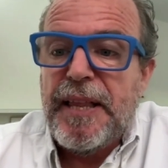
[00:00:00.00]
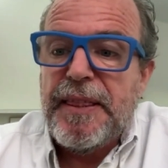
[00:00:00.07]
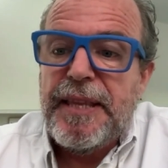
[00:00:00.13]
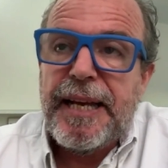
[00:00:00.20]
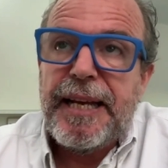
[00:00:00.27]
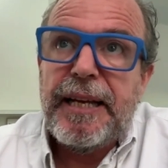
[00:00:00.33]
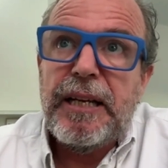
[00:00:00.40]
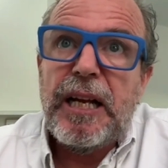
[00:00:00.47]

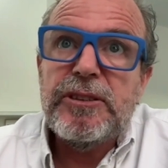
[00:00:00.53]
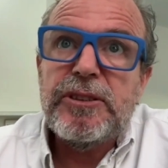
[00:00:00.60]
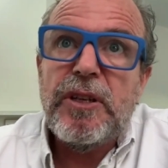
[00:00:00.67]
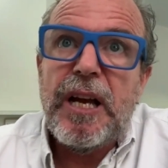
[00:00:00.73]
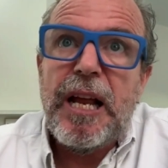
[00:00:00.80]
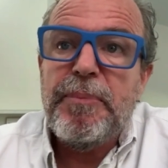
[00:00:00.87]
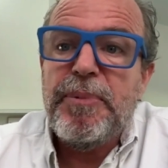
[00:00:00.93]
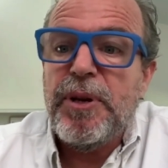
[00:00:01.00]
They can also
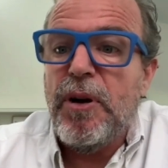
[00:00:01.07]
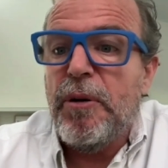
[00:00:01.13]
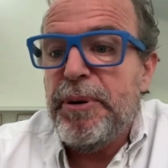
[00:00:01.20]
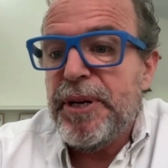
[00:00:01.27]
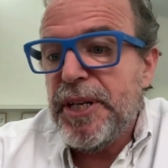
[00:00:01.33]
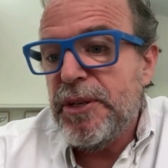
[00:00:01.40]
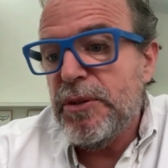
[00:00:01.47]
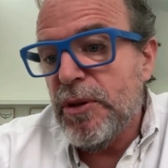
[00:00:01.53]
help you
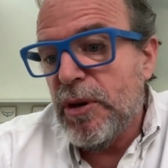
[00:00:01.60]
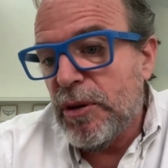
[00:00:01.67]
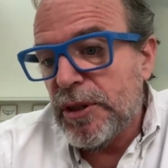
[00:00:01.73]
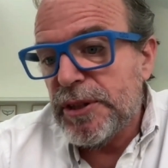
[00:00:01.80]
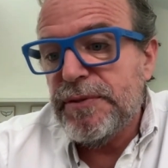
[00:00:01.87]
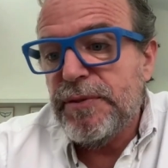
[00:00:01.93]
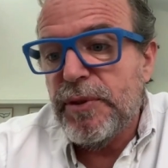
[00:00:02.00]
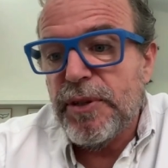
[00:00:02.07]
opening new
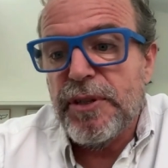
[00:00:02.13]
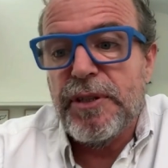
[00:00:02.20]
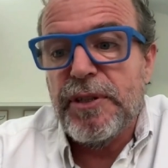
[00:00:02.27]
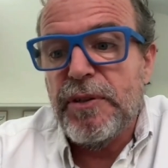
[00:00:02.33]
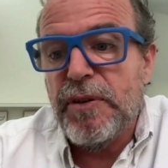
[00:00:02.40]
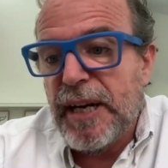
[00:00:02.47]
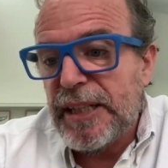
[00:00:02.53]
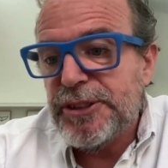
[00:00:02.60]
doors for
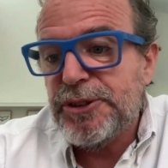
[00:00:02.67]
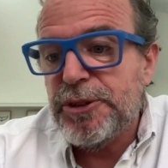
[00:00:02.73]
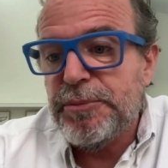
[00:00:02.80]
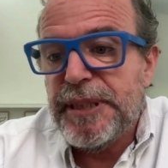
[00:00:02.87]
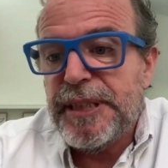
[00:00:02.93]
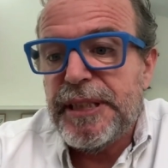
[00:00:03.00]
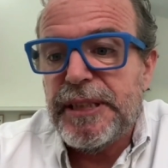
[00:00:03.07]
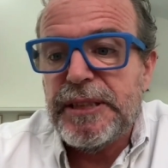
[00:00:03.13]
new
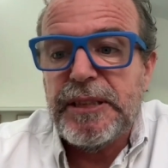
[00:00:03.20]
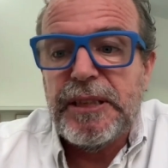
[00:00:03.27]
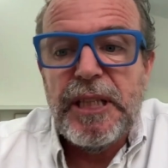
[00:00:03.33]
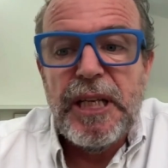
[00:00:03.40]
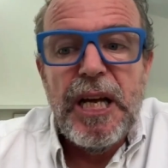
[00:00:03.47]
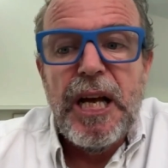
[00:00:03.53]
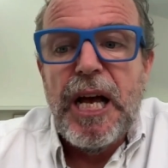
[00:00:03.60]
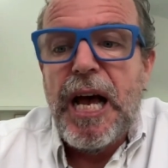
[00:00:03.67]
customers.
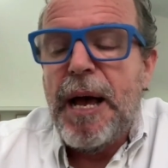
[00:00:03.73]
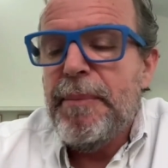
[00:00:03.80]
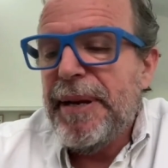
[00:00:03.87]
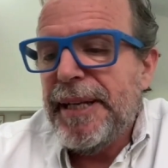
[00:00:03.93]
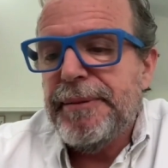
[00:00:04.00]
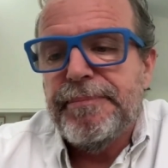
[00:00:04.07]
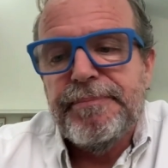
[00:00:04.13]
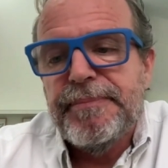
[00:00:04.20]
I
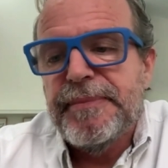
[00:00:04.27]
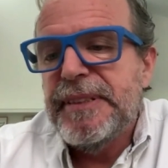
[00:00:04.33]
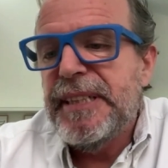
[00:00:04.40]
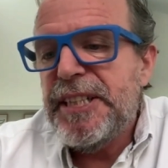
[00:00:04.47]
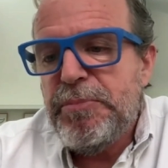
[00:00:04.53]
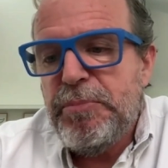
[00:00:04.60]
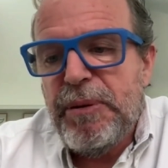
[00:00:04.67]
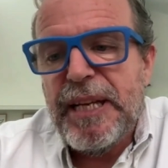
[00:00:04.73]
mean,
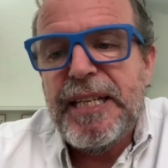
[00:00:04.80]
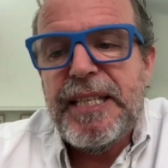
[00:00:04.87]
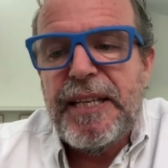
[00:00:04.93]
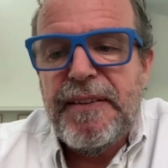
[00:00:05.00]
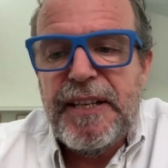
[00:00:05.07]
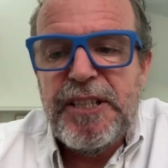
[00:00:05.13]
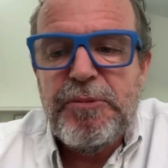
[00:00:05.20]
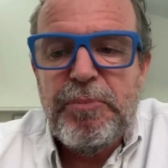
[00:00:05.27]
there's plenty
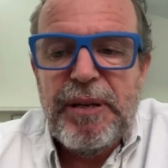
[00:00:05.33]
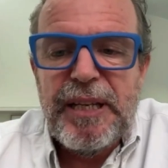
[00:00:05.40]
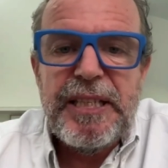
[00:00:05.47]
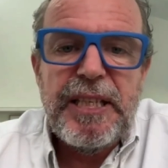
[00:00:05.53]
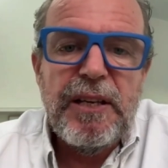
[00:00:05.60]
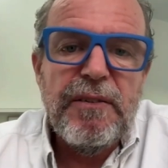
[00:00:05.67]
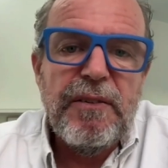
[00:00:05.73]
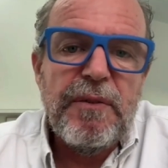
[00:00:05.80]

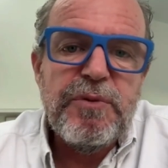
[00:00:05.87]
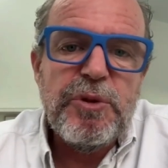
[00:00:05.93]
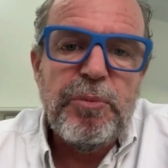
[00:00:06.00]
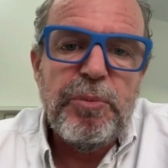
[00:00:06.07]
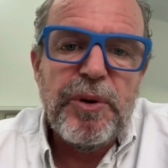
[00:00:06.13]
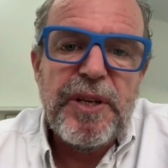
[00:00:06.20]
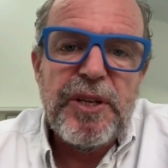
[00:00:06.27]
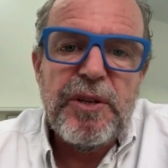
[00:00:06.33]
of
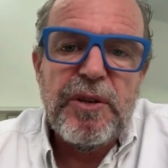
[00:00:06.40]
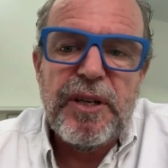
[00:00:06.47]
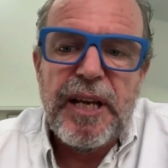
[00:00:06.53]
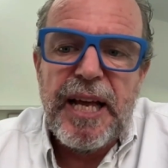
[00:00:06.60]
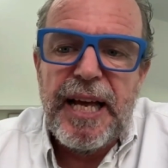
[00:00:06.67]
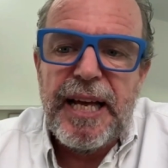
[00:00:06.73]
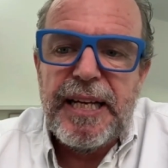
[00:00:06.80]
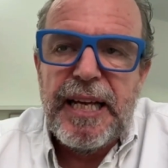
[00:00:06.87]
support that you could
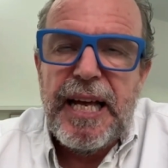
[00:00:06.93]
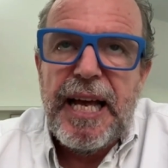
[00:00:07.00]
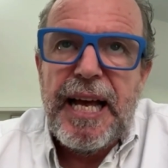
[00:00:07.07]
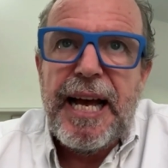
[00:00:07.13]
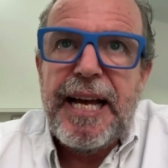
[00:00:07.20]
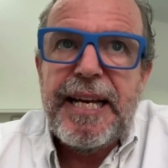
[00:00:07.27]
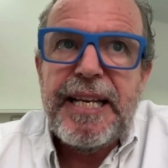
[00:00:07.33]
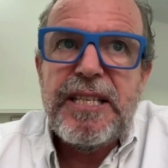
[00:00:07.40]
get.
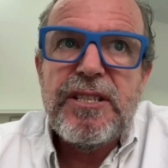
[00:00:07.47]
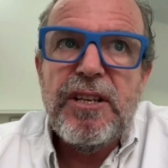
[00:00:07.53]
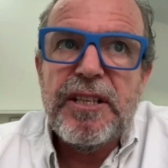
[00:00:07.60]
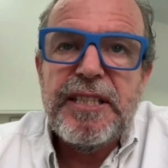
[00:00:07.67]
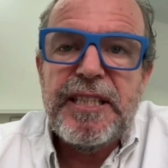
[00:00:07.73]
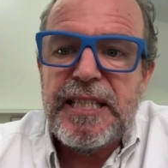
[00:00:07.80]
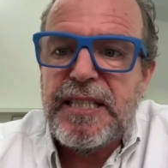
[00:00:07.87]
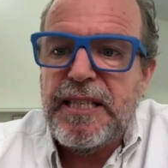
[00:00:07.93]
And it's not
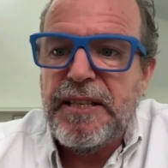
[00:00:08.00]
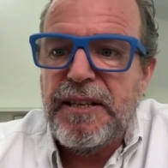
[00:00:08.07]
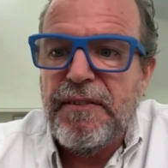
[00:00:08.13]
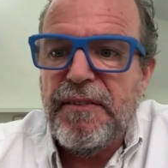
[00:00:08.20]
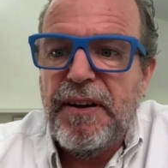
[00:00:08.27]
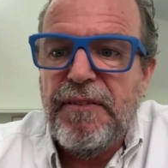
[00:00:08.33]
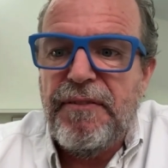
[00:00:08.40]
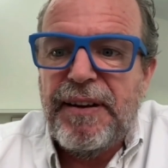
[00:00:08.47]
just the
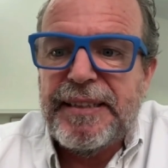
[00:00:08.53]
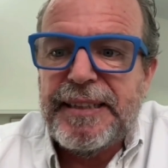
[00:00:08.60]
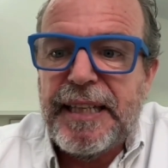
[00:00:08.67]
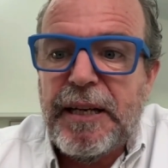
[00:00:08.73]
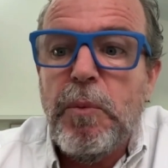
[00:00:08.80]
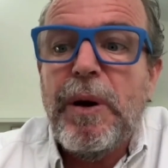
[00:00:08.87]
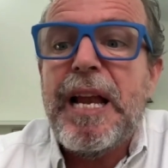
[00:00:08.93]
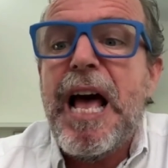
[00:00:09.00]

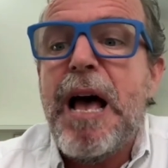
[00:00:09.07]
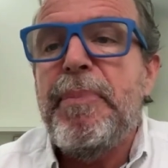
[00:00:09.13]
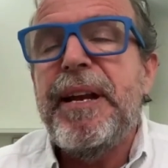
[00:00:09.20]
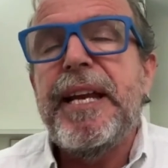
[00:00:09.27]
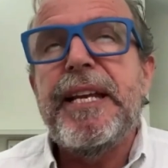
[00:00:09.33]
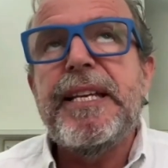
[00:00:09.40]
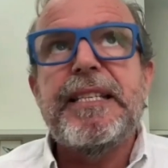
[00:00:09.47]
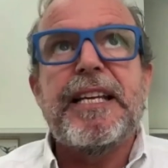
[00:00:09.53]
funding. What happened
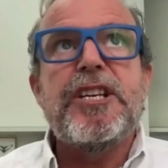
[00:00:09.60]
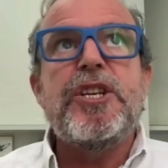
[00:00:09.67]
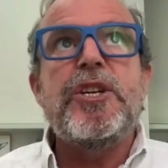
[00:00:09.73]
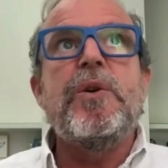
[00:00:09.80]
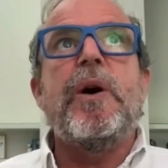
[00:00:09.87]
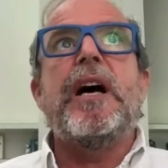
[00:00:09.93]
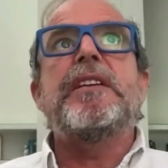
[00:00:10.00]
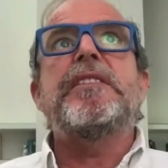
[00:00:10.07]
is that
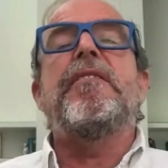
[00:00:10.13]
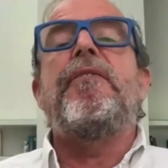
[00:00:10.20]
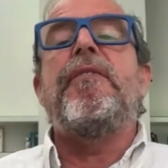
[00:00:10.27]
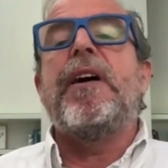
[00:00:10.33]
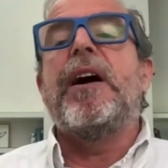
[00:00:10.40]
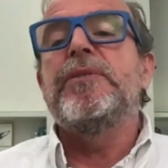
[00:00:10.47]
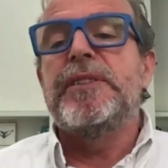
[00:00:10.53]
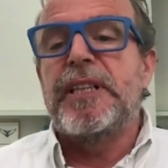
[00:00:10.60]
you as a
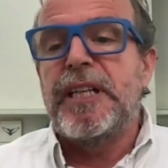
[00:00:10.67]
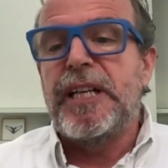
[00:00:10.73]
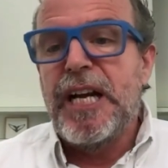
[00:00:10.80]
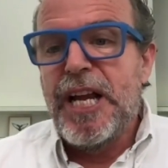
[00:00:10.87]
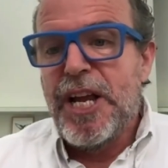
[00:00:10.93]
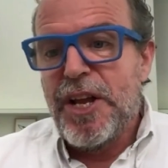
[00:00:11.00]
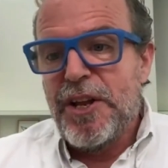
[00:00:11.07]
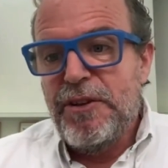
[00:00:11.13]
founder,
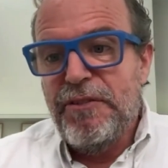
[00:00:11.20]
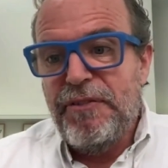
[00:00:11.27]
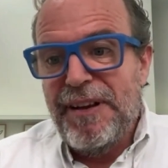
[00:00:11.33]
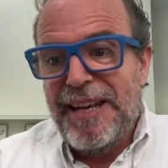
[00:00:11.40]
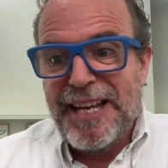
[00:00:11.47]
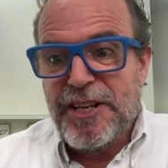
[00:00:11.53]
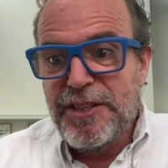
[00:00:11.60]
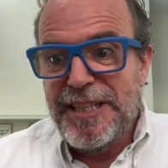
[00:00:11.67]
you feel
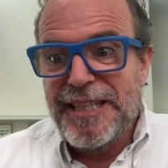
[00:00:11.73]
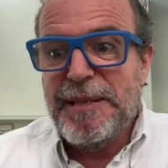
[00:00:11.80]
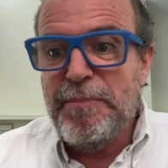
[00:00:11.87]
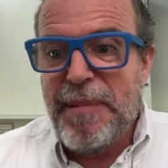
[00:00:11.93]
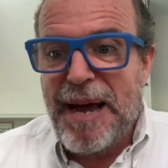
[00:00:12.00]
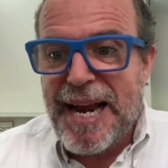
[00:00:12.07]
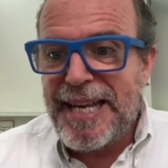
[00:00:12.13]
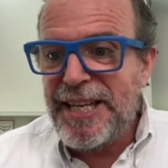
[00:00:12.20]
like you need the
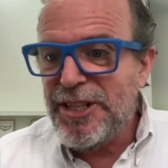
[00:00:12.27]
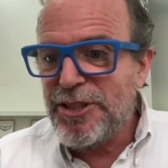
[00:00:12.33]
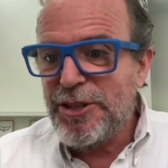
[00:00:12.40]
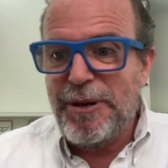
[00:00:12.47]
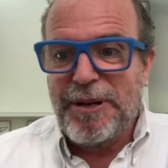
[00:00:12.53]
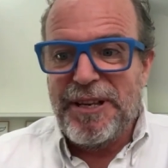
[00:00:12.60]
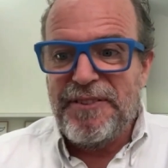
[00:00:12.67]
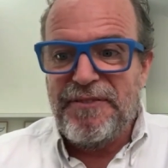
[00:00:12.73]
money. So
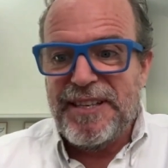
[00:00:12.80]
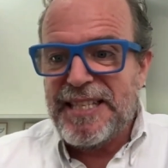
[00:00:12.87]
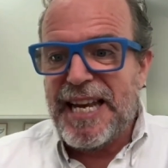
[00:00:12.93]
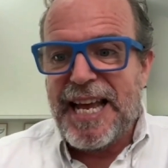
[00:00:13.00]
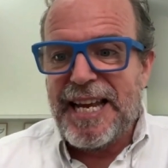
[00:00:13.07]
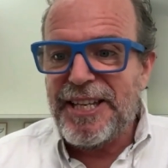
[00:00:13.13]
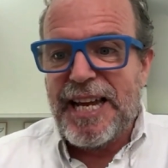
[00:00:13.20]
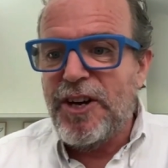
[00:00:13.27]
it feels
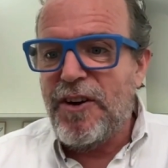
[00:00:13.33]
like,